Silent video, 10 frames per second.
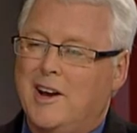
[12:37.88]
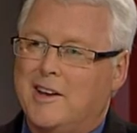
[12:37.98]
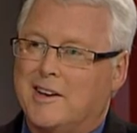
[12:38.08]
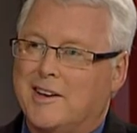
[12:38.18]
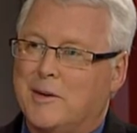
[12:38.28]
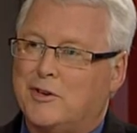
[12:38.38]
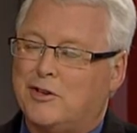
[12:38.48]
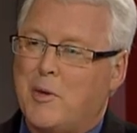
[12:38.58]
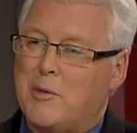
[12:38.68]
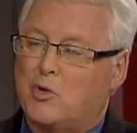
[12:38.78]
clear? It's
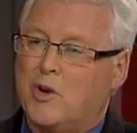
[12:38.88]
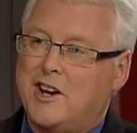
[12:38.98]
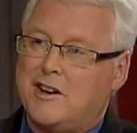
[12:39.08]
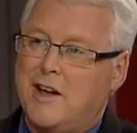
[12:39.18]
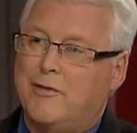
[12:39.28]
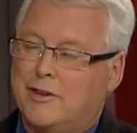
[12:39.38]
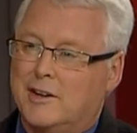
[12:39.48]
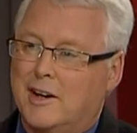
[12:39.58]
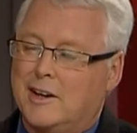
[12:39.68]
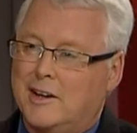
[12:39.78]
somewhere between
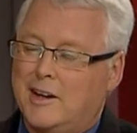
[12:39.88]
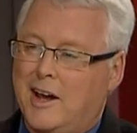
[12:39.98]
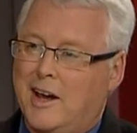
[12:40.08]
indefinitely